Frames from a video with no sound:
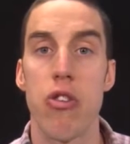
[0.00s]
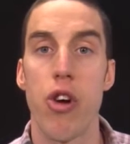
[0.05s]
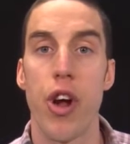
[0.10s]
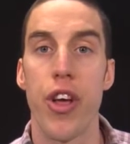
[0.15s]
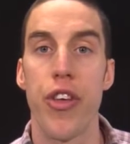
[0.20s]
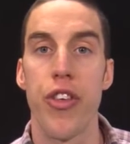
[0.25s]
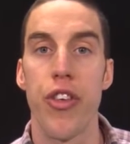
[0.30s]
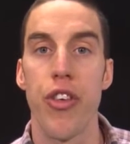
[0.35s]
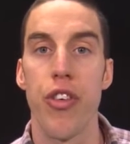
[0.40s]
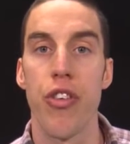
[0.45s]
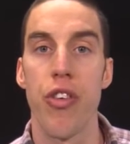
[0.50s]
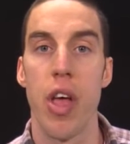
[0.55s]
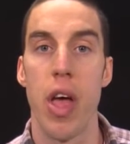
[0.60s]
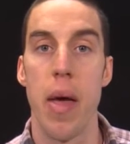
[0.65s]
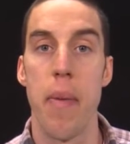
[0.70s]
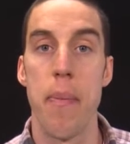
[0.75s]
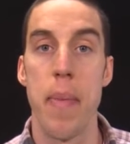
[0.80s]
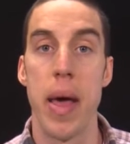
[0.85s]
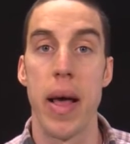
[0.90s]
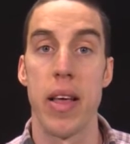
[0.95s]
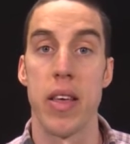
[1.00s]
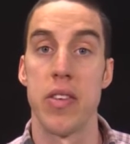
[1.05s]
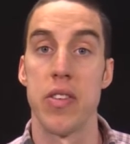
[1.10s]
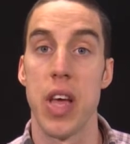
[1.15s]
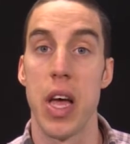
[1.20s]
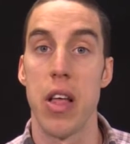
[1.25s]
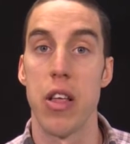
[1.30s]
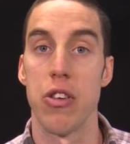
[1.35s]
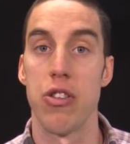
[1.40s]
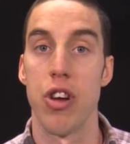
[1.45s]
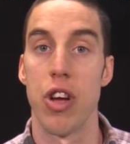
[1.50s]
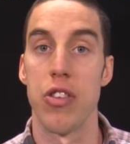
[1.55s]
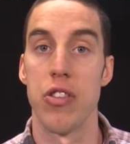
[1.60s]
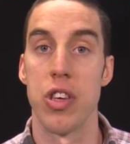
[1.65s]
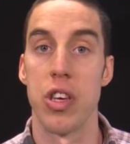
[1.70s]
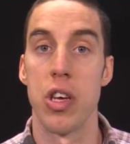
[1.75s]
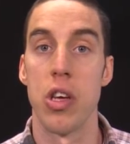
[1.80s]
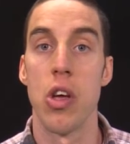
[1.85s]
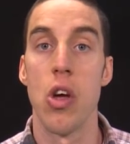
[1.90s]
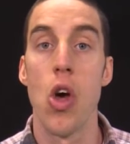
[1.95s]
crisis and make a salad
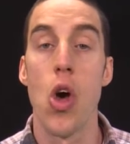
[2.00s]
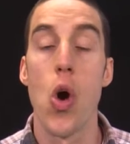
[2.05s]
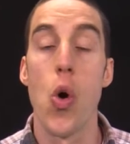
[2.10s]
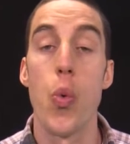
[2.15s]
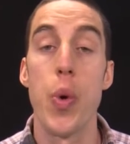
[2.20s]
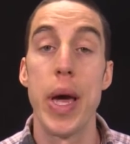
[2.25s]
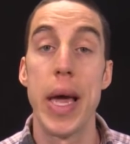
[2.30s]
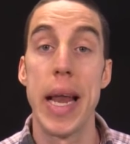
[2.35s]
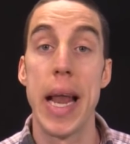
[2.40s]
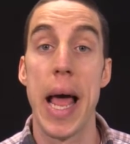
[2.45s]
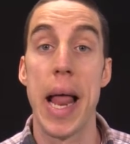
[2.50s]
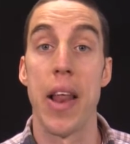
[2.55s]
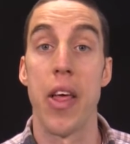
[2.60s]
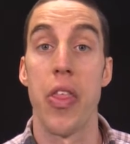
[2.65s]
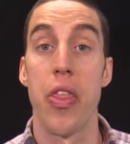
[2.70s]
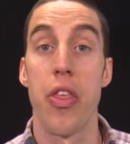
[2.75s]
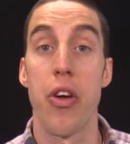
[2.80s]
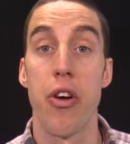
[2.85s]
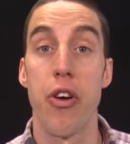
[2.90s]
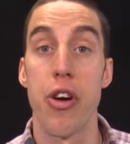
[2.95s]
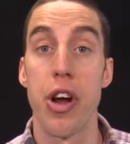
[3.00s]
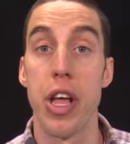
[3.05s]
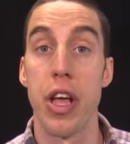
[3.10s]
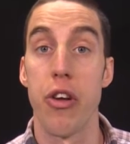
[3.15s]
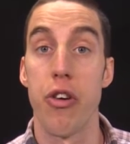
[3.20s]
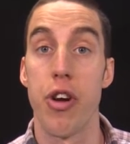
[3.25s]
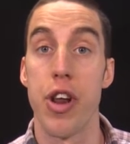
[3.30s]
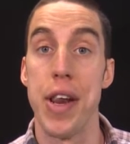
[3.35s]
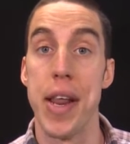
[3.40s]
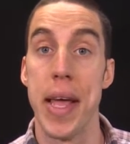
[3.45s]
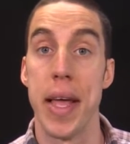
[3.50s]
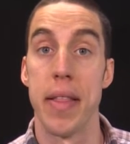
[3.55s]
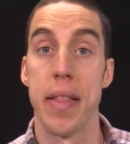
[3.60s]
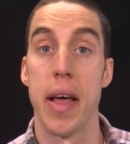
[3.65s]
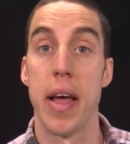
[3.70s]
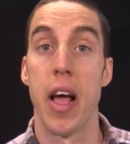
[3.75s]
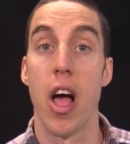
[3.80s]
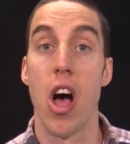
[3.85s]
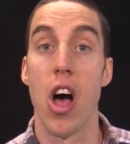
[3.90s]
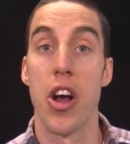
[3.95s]
dressing, we can add a third ingredient
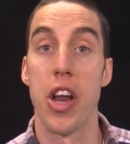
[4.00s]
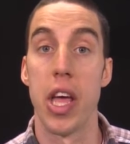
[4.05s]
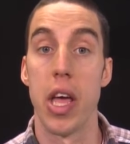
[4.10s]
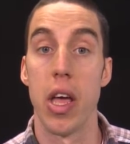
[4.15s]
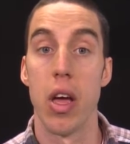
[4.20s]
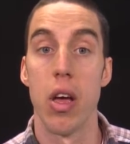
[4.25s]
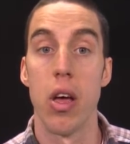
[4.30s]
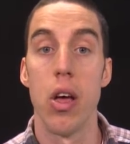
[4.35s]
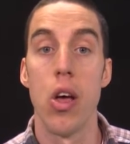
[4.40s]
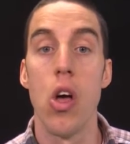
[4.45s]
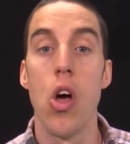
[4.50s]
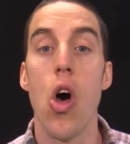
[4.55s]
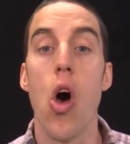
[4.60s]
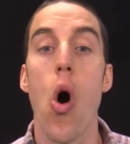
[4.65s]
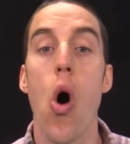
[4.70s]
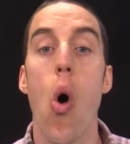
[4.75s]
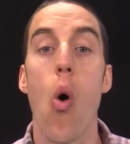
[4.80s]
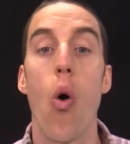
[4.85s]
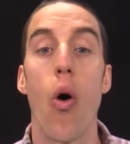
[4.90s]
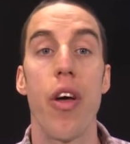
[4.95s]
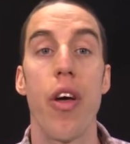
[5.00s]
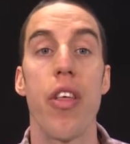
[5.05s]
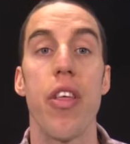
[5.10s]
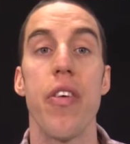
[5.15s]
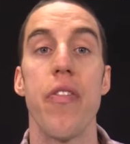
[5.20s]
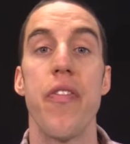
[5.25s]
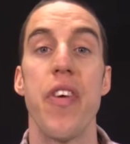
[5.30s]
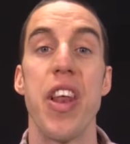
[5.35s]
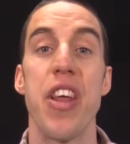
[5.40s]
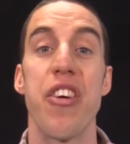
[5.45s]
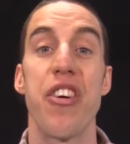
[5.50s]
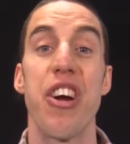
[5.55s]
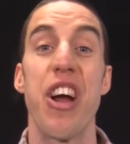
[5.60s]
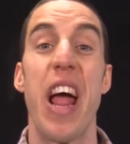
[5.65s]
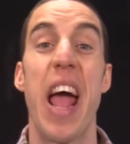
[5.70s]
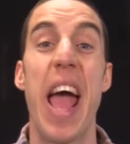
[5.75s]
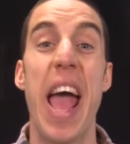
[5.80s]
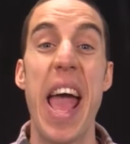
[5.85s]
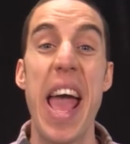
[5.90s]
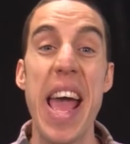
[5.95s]
like honey. Oil and vinegar
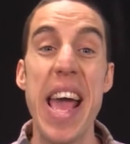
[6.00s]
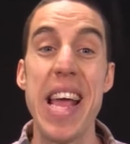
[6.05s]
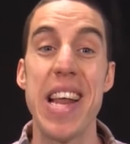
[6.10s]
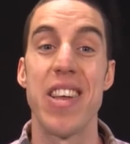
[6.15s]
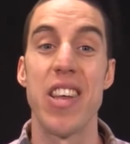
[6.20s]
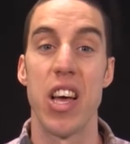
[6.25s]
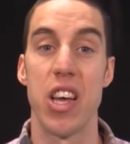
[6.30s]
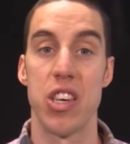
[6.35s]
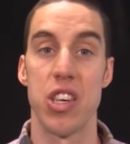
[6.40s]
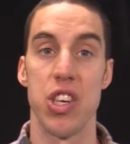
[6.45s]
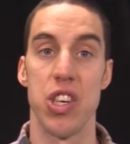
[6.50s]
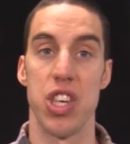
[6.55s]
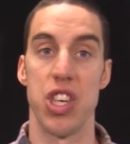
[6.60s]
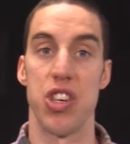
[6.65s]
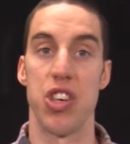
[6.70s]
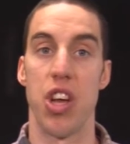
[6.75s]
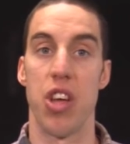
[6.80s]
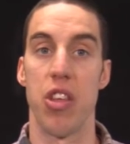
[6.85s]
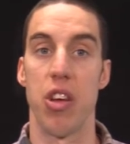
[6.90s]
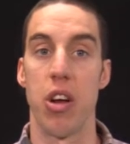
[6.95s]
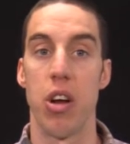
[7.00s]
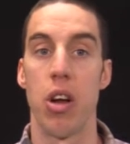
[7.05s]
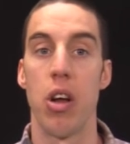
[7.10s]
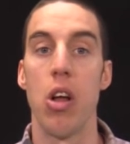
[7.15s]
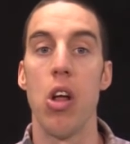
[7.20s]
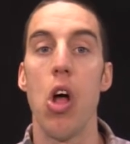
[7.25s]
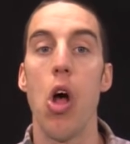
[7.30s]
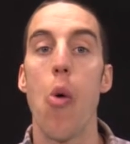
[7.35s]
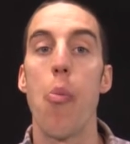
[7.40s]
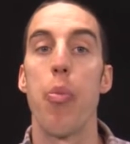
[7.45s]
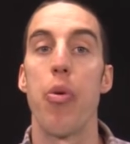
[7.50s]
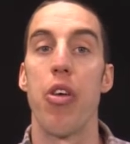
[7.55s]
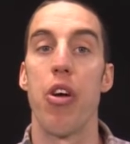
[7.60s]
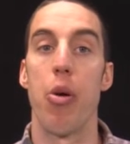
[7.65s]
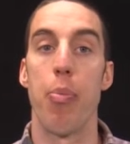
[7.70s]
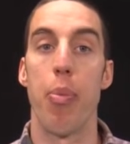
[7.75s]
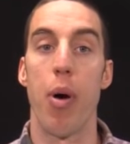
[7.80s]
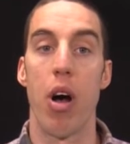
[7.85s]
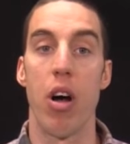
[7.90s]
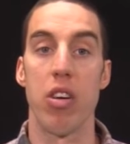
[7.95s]
hate touching each other, but there are
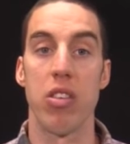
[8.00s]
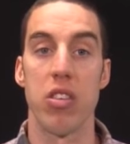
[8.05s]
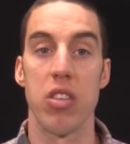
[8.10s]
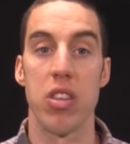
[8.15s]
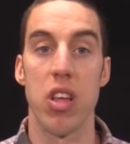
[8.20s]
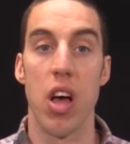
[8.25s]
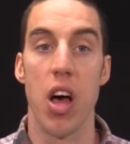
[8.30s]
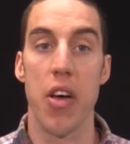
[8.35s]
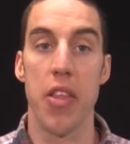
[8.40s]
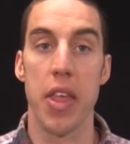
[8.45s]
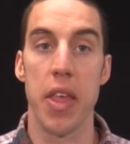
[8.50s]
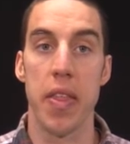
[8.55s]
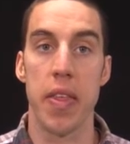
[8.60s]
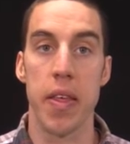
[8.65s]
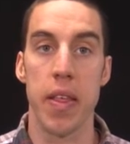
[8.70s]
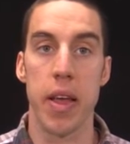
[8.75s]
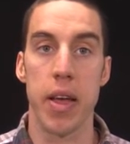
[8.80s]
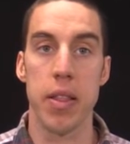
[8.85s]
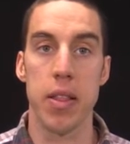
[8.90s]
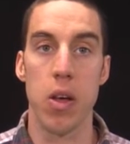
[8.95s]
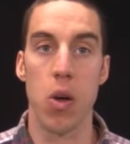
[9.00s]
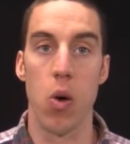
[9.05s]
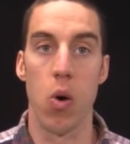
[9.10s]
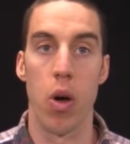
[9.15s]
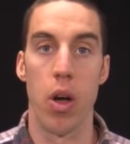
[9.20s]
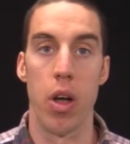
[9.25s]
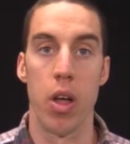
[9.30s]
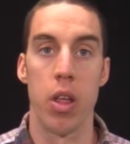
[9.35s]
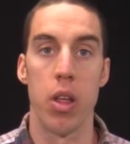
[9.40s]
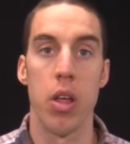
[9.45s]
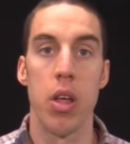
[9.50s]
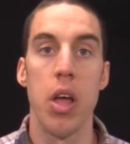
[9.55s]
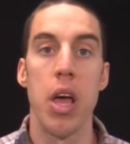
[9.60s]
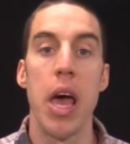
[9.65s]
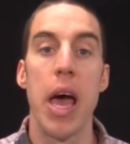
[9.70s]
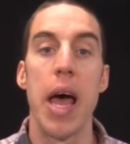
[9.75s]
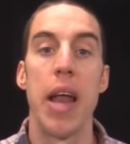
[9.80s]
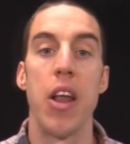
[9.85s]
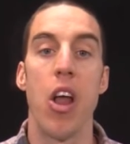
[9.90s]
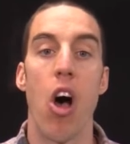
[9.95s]
parts of the honey that like the oil
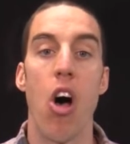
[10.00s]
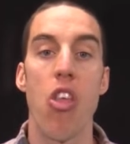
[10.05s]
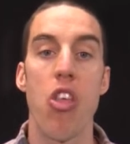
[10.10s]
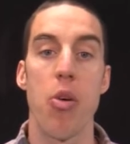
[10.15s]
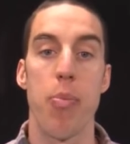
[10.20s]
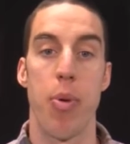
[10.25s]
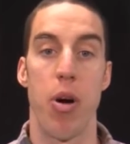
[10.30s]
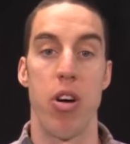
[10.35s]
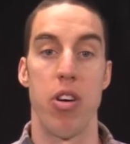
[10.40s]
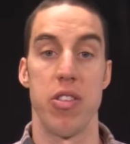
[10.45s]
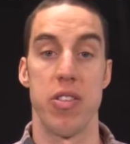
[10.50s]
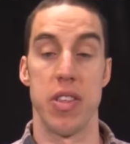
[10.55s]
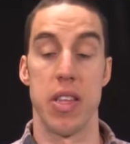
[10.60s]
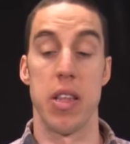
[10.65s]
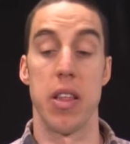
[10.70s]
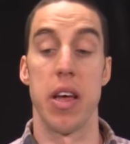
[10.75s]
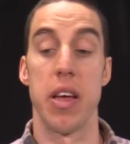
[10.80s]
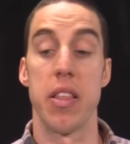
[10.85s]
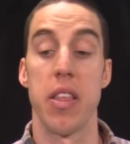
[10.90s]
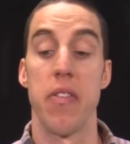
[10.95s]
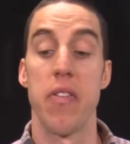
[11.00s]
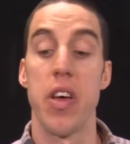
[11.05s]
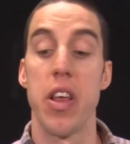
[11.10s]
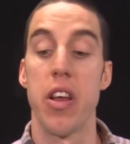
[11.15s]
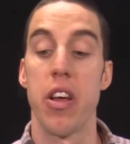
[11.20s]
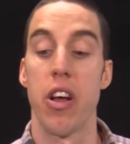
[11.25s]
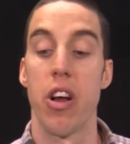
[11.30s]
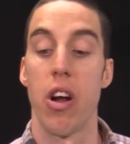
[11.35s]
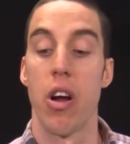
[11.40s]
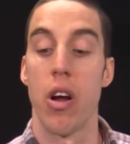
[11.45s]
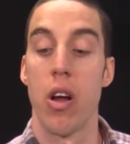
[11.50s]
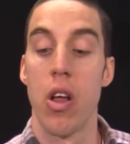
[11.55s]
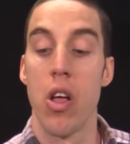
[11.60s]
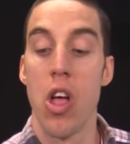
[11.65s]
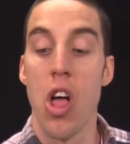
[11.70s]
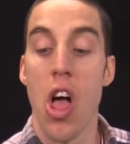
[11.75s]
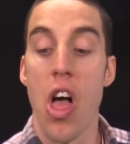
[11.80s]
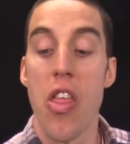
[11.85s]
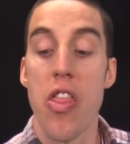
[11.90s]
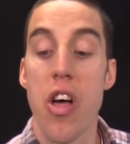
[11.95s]
and other parts that like the vinegar.
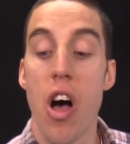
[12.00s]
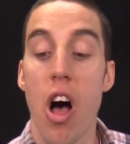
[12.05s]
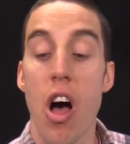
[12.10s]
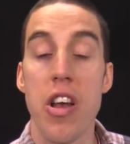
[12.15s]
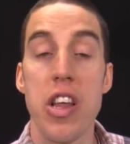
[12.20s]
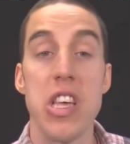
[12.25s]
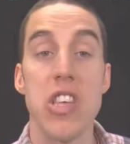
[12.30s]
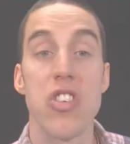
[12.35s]
The honey